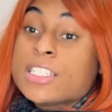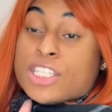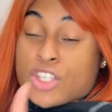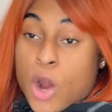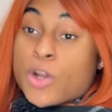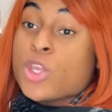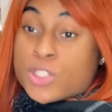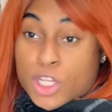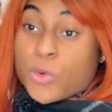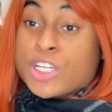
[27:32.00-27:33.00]
Since you're already
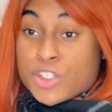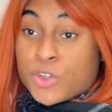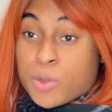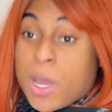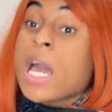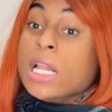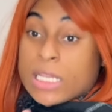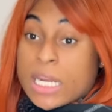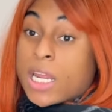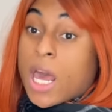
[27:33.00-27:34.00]
using the restroom,
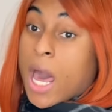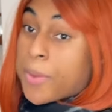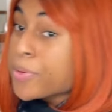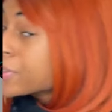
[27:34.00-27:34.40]
clean it up.